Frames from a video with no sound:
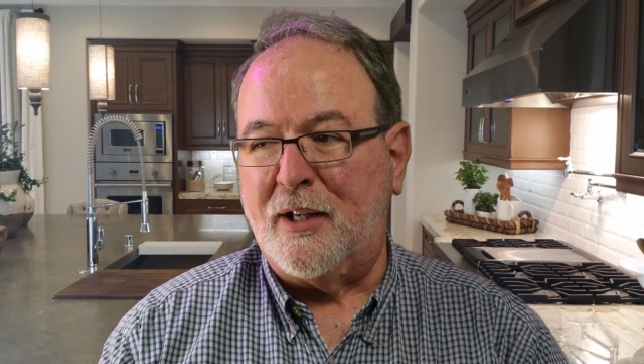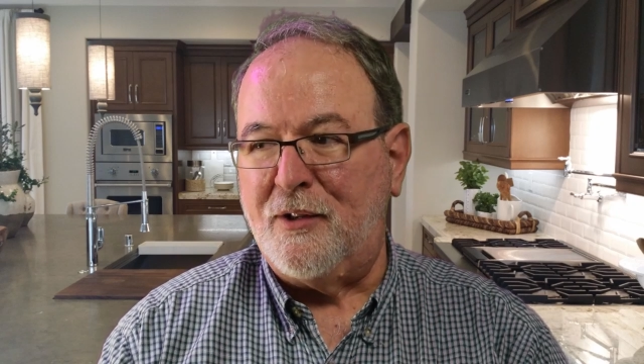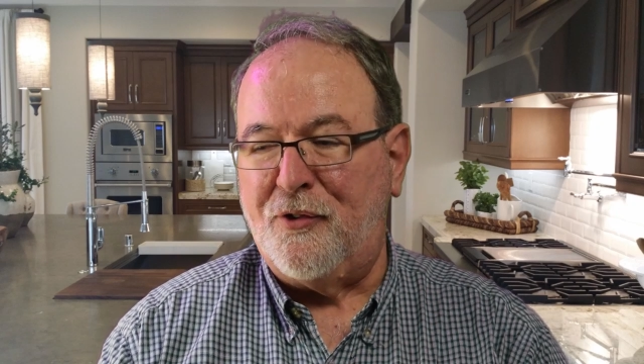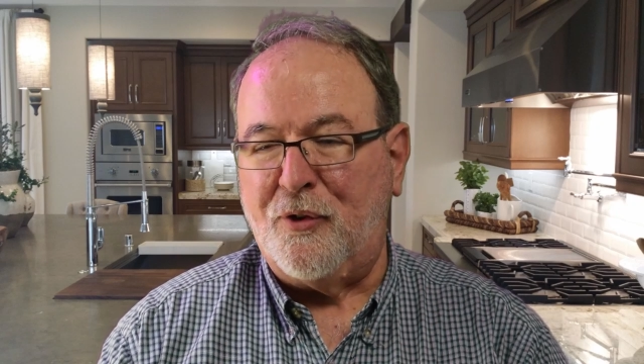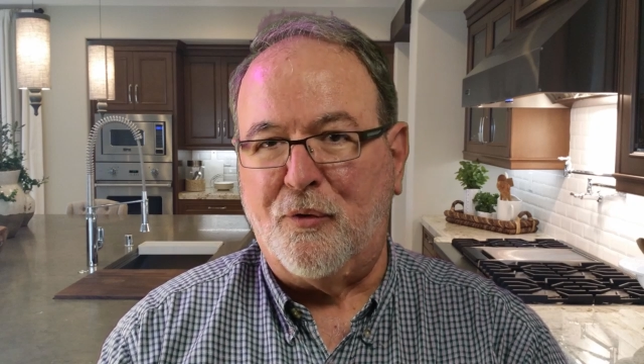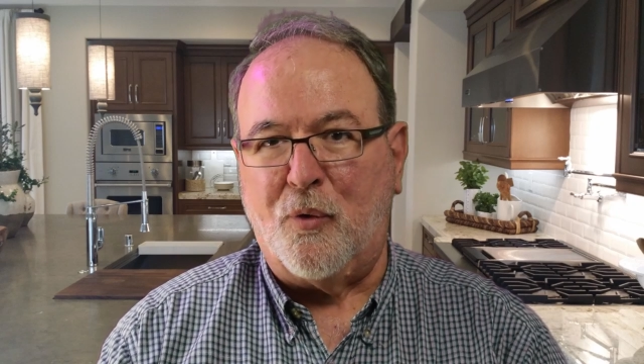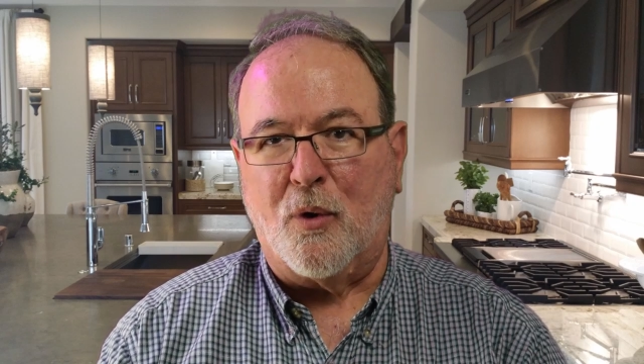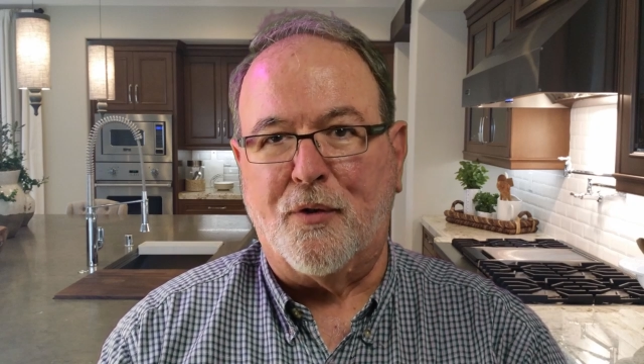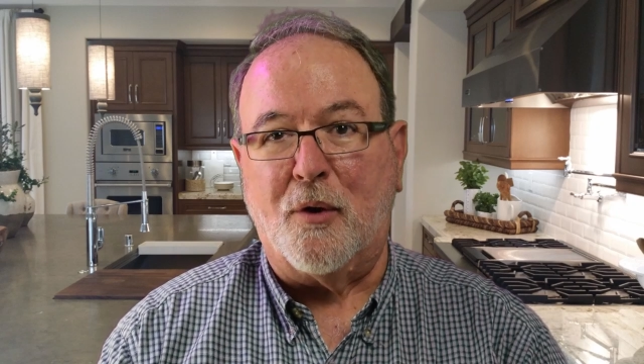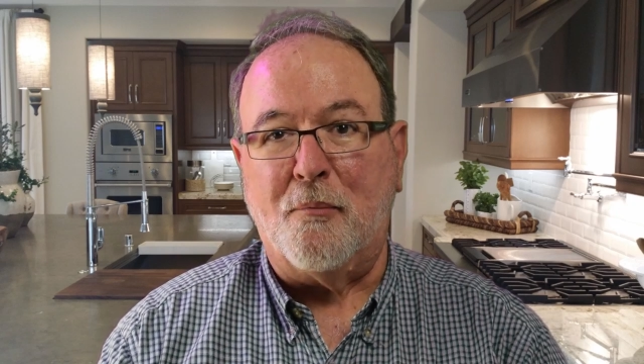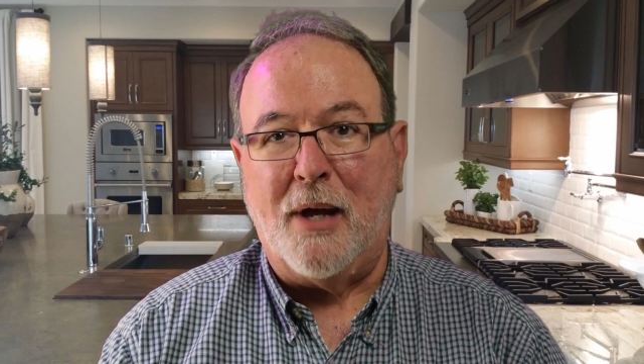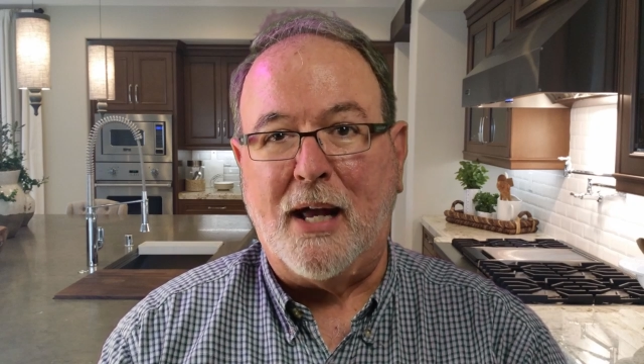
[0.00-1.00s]
and so forth,
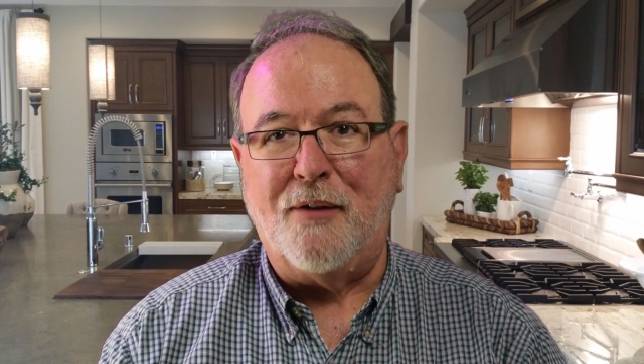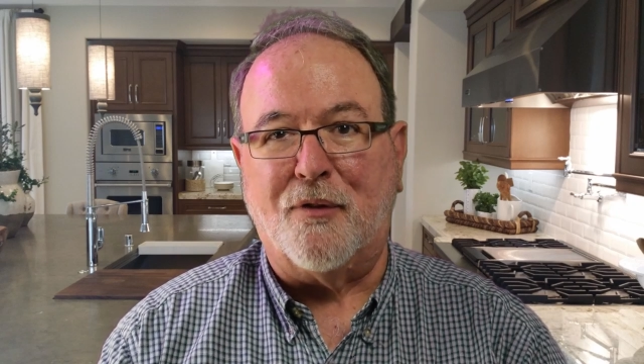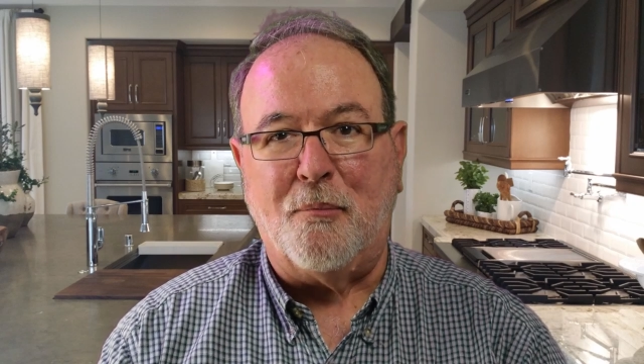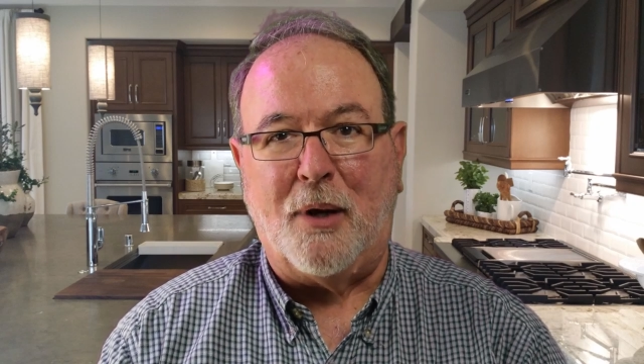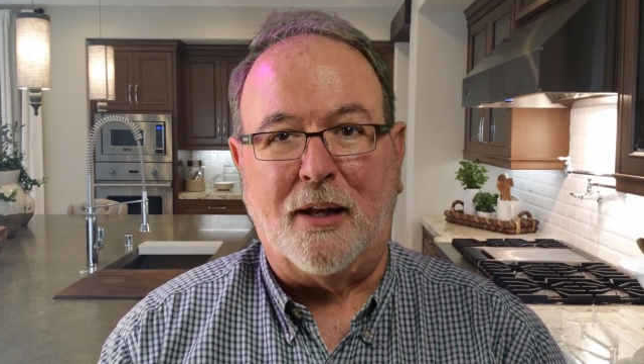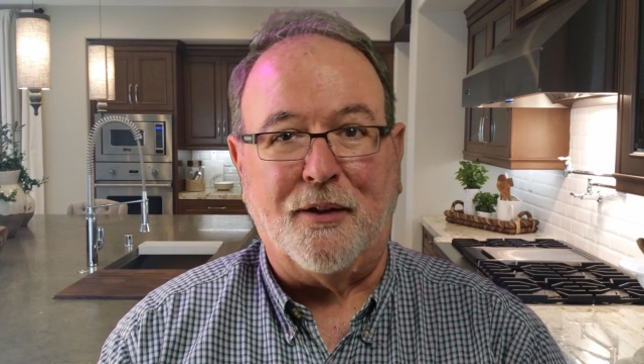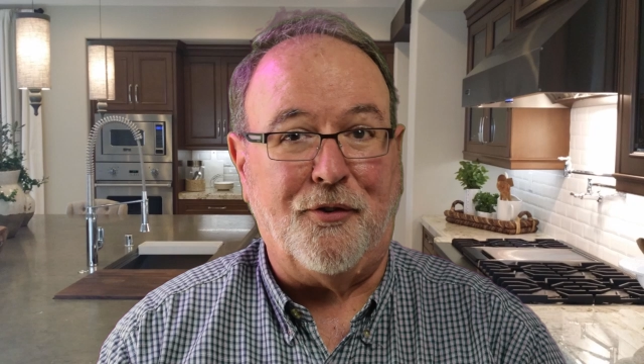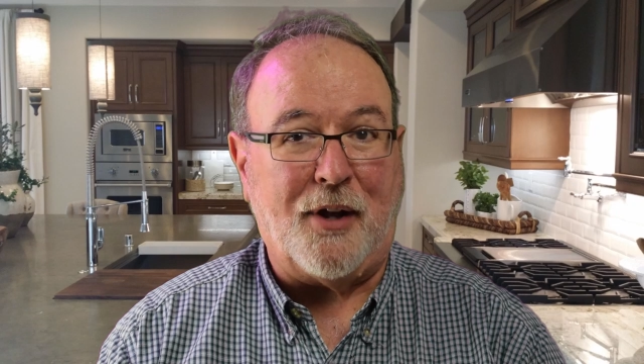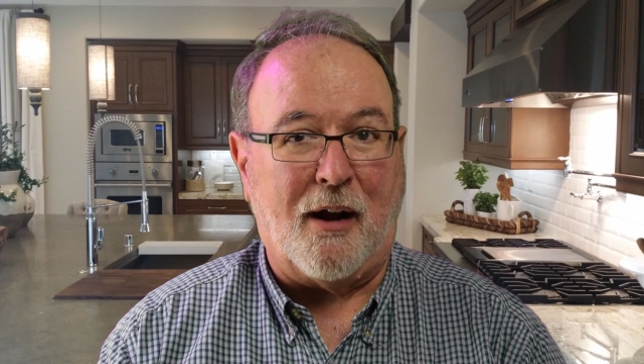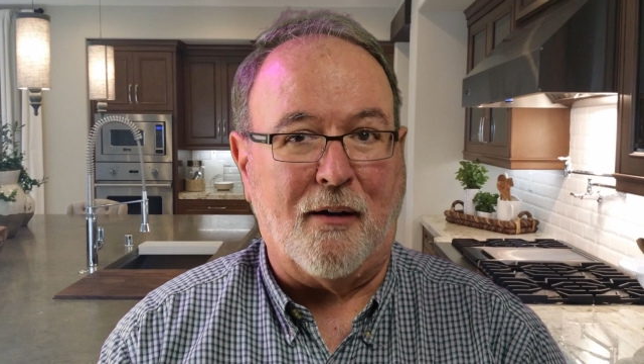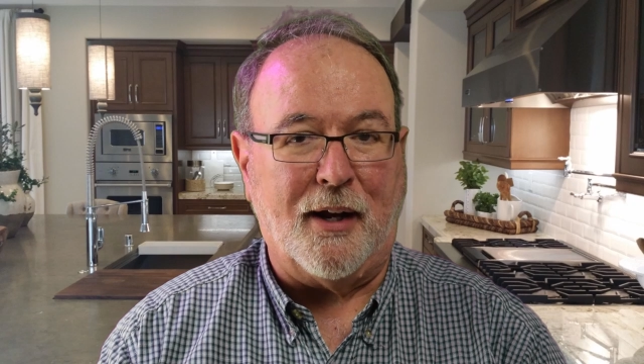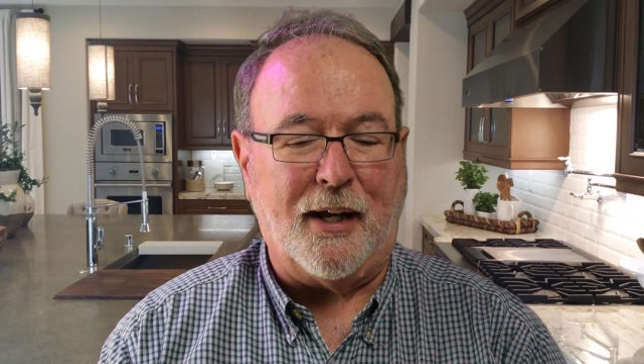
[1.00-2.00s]
are made from
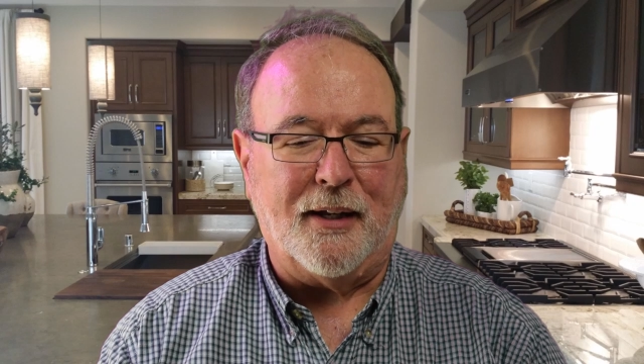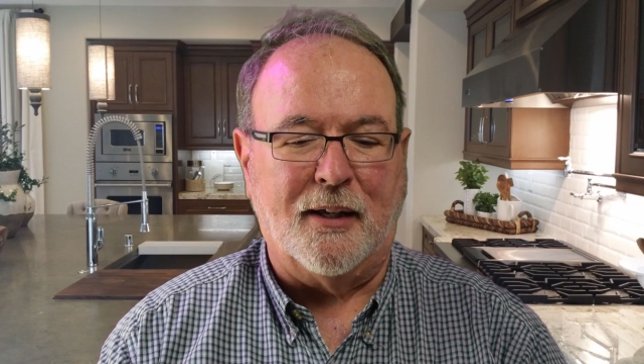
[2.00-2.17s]
polystyrene.